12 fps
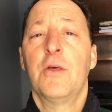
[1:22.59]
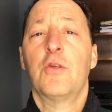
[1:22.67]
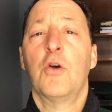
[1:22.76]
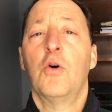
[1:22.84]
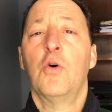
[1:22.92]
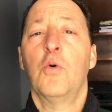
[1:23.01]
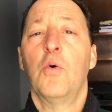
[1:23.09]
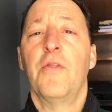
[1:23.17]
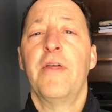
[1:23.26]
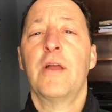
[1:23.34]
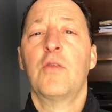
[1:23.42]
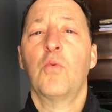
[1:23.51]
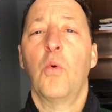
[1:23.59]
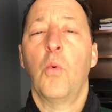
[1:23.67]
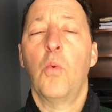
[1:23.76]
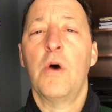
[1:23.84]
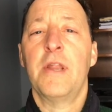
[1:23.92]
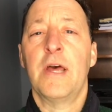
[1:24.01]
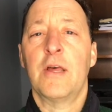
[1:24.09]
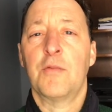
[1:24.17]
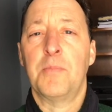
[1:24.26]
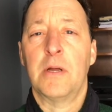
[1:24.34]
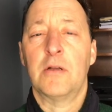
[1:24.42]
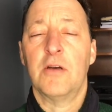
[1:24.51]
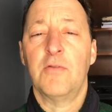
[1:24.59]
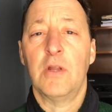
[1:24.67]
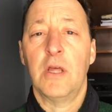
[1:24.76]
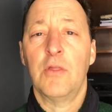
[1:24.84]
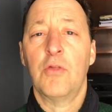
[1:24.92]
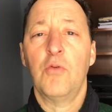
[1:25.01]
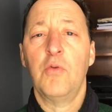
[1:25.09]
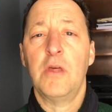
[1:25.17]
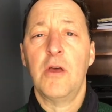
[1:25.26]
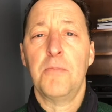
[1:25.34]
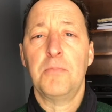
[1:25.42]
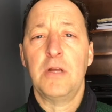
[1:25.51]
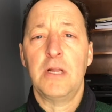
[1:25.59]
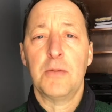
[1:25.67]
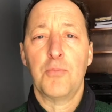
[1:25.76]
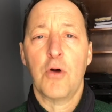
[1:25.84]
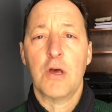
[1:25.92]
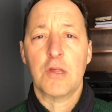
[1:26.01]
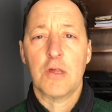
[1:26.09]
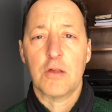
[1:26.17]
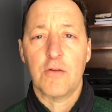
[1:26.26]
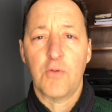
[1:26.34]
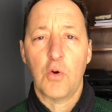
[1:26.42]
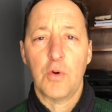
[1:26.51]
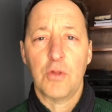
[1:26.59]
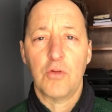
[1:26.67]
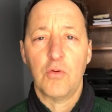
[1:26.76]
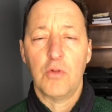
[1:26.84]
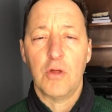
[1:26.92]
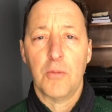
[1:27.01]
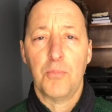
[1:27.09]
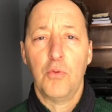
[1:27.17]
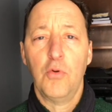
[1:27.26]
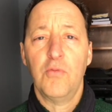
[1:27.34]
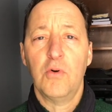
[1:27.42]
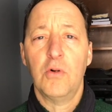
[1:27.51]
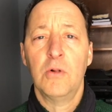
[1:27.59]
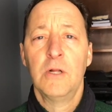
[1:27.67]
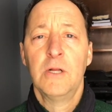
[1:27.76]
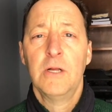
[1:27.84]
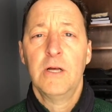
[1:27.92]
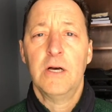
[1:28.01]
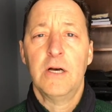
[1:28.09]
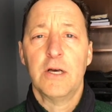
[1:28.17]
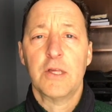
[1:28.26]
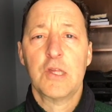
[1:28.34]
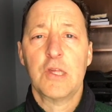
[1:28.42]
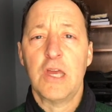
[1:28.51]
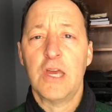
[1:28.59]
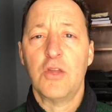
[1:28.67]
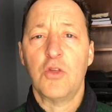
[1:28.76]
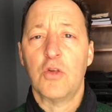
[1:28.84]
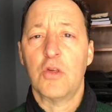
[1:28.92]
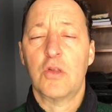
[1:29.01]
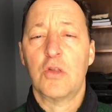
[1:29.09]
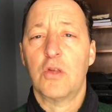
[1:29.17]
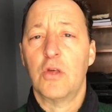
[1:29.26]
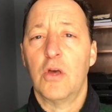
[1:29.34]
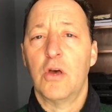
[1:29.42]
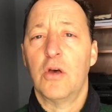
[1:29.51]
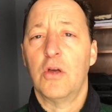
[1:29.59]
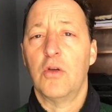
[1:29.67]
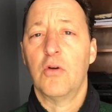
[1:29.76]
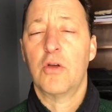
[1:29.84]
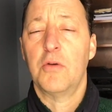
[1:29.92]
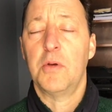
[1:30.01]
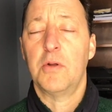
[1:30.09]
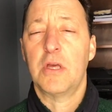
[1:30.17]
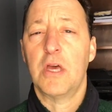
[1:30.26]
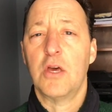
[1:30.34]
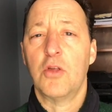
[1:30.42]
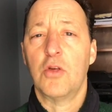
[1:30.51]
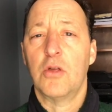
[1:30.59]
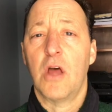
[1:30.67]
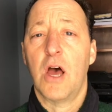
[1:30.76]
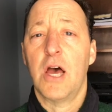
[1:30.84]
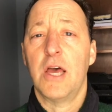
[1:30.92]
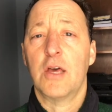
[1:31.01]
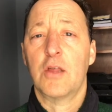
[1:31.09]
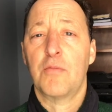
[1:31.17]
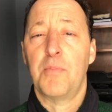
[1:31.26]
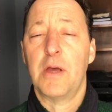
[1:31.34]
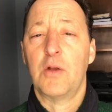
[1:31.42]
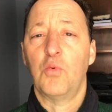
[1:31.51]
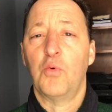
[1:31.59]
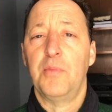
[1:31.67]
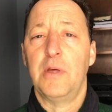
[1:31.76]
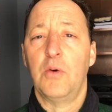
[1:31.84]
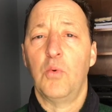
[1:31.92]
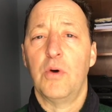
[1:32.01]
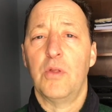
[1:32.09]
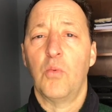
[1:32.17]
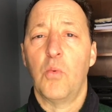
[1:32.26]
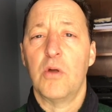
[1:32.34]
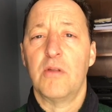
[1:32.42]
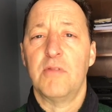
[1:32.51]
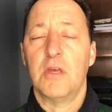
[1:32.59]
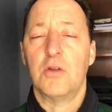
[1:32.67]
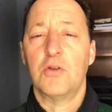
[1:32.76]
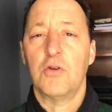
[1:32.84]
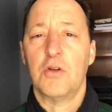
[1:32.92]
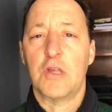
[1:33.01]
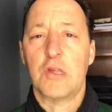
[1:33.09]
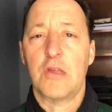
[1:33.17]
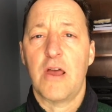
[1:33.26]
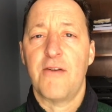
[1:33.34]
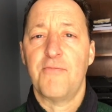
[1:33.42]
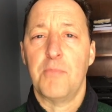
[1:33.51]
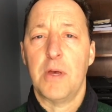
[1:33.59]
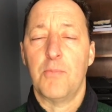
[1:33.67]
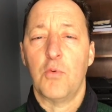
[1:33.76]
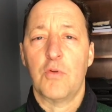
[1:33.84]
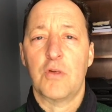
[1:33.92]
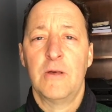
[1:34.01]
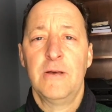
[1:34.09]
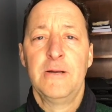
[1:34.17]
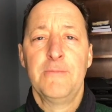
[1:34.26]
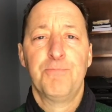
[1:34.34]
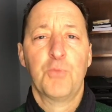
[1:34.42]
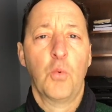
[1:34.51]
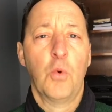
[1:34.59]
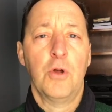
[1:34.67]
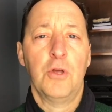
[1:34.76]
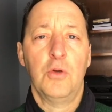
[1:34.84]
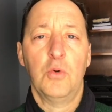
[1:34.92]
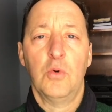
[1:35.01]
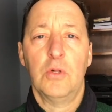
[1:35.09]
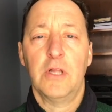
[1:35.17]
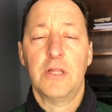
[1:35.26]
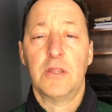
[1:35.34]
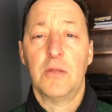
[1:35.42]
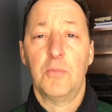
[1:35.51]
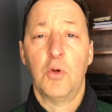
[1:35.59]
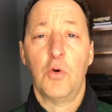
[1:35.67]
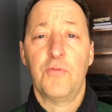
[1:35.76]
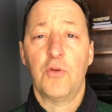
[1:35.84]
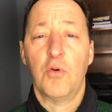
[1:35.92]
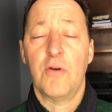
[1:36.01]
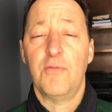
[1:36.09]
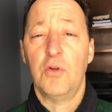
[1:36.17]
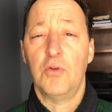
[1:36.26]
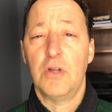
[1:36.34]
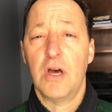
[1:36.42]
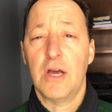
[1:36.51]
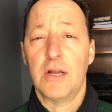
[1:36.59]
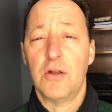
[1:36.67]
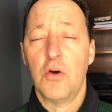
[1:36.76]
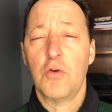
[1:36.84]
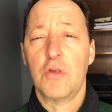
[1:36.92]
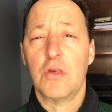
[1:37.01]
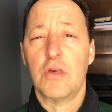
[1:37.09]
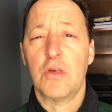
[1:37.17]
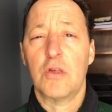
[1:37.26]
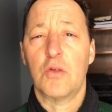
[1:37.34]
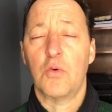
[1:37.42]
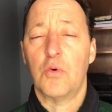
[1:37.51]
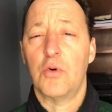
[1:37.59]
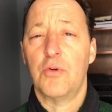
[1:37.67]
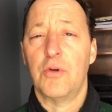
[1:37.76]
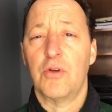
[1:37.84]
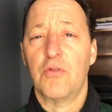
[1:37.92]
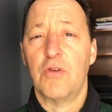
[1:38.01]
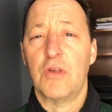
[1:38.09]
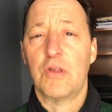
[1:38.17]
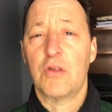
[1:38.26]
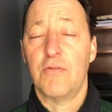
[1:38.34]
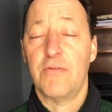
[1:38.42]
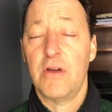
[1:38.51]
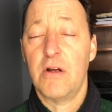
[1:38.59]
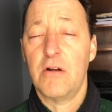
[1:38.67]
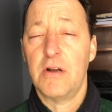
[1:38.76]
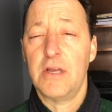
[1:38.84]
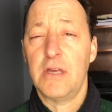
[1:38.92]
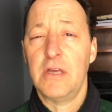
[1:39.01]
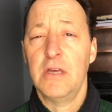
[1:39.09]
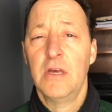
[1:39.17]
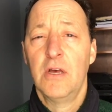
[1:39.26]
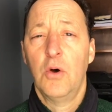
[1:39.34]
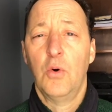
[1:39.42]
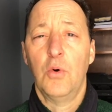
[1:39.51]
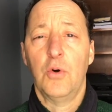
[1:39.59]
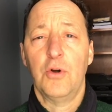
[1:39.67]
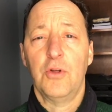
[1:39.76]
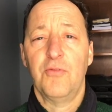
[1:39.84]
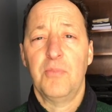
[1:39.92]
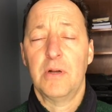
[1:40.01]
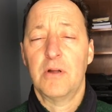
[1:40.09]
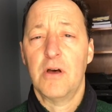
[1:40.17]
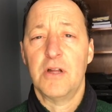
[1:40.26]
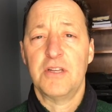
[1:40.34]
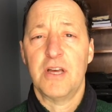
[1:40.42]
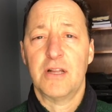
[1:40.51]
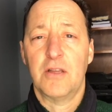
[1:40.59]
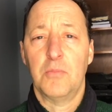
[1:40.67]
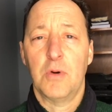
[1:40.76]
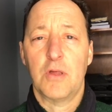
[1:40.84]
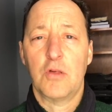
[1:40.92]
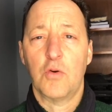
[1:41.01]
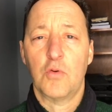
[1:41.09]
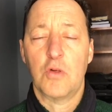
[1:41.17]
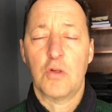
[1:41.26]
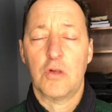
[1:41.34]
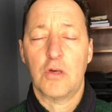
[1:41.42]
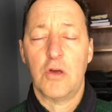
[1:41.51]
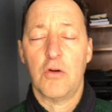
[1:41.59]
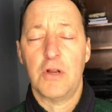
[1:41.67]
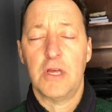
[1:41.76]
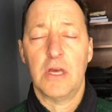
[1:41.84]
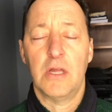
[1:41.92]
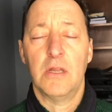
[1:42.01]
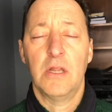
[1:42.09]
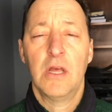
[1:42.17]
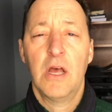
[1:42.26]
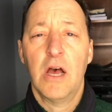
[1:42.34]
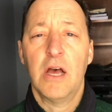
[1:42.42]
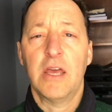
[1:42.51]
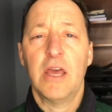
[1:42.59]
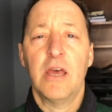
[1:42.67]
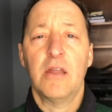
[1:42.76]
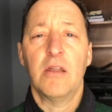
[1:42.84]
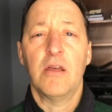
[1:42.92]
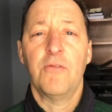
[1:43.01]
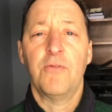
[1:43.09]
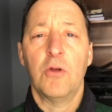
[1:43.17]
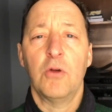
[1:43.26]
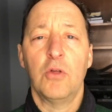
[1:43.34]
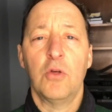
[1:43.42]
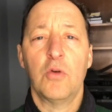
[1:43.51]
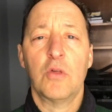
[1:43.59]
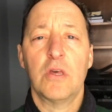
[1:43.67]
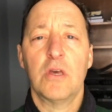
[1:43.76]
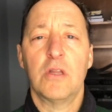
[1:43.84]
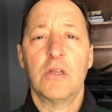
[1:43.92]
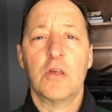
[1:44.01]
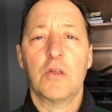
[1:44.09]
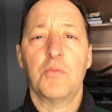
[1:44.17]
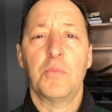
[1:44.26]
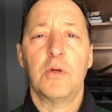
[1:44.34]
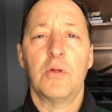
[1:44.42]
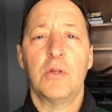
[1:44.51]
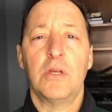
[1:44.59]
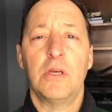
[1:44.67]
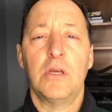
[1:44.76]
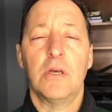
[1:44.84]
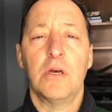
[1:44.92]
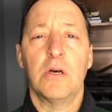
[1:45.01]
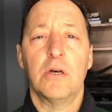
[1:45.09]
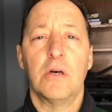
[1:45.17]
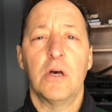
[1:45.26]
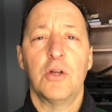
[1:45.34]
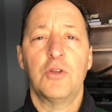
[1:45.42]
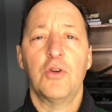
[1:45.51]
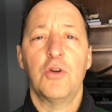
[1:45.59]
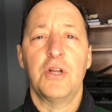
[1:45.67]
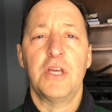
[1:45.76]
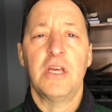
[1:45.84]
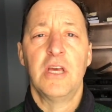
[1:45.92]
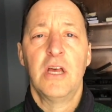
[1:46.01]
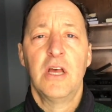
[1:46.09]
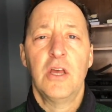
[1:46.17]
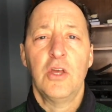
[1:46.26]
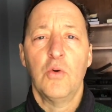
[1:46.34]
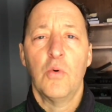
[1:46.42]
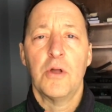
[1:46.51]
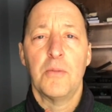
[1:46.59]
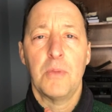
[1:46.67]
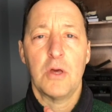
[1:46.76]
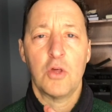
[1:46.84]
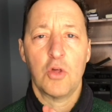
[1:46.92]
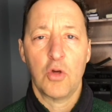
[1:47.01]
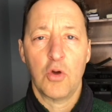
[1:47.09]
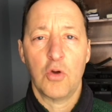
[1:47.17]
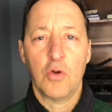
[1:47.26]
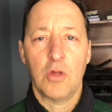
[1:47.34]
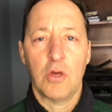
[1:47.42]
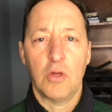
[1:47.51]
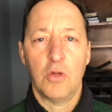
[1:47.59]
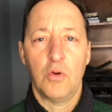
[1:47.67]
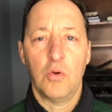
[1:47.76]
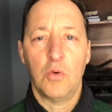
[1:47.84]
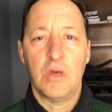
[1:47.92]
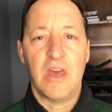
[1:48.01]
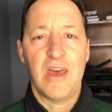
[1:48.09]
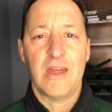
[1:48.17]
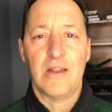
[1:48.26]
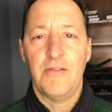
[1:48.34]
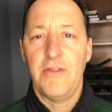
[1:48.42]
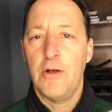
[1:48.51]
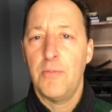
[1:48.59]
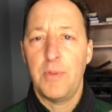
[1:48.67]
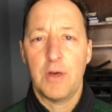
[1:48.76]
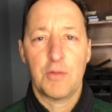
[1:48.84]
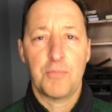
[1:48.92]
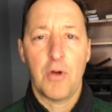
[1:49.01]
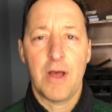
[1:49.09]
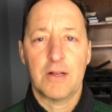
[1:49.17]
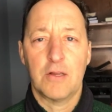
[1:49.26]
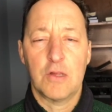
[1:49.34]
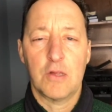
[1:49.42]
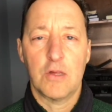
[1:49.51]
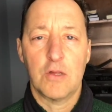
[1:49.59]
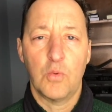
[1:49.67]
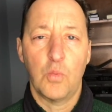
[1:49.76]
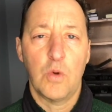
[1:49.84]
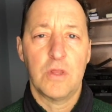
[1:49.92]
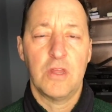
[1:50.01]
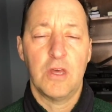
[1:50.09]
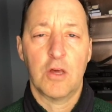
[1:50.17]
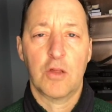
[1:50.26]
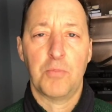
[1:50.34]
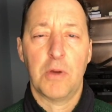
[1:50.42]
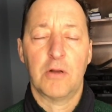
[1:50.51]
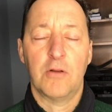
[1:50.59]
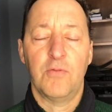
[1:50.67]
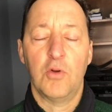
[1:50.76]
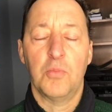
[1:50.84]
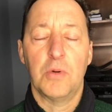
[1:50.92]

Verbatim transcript: So that's one aspect of it. And through the updating process of going through the approval uh, stages, uh, your communication, I expect, will be with one of the attorney staff members, where you will let them know if you have new diagnosis or increased severity, or you've been contacted by Social Security. And again, if you're using a disability uh, attorney, you want to make sure that you get their best practices and what they expect of you.